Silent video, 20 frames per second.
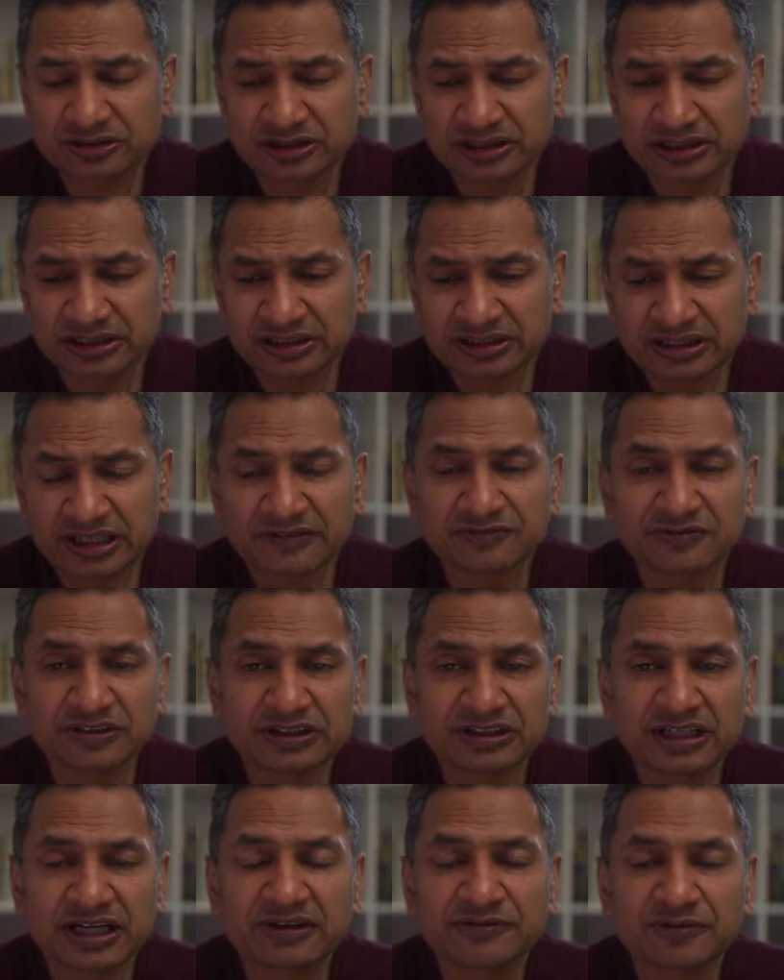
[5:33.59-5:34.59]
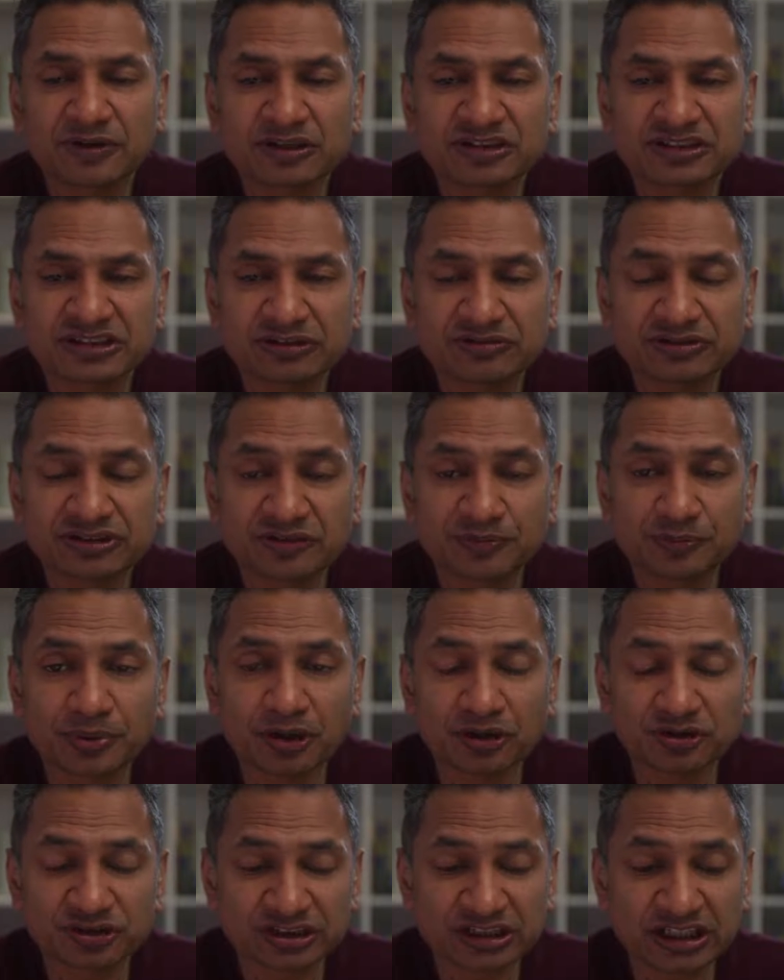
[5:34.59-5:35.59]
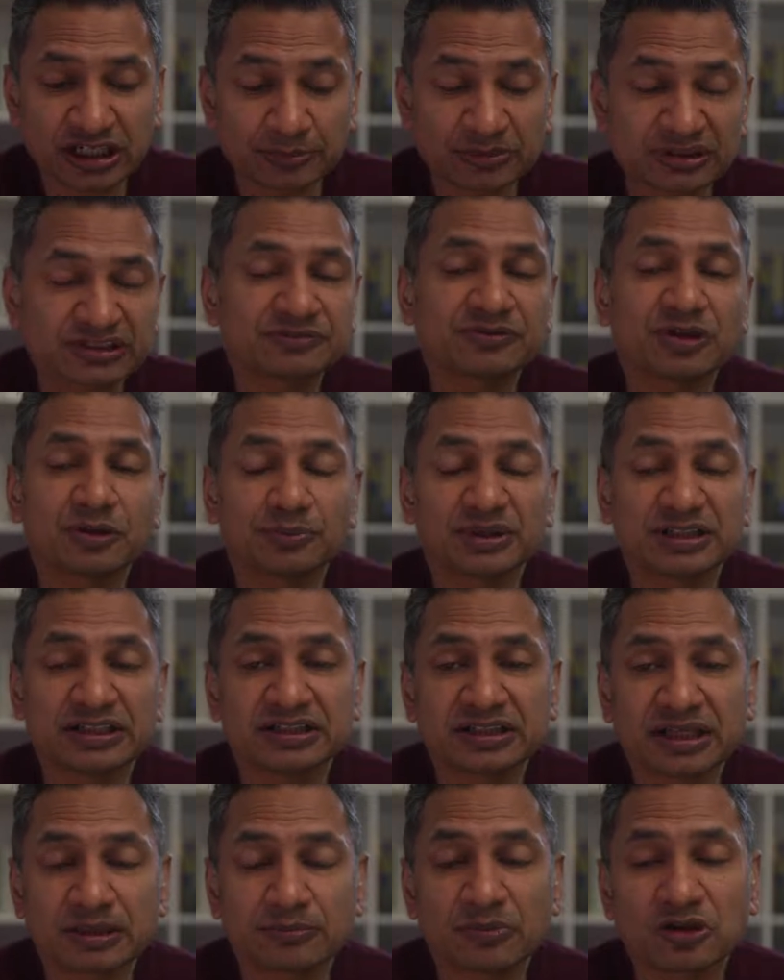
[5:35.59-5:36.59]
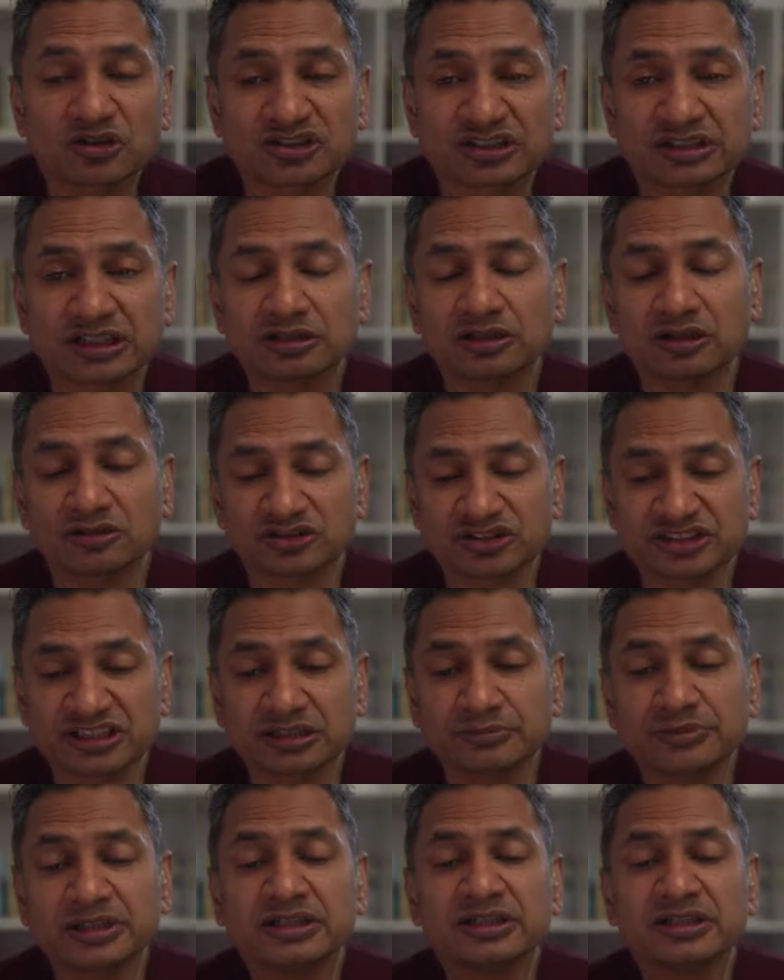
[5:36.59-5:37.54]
I think they have a series of porter cabins. I've not been in that mosque in a long time.